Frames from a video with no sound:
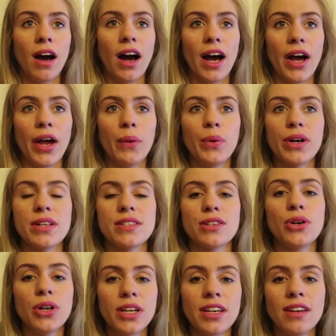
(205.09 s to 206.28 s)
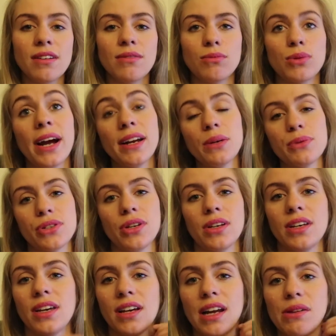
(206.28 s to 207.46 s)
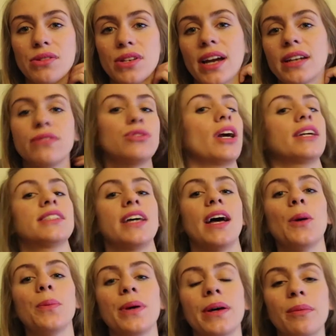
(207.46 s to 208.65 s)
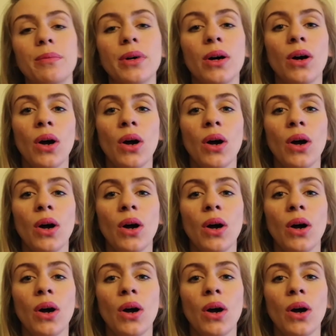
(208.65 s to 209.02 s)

I was cooking, Randy was cooking, and I was kind of trying to help him.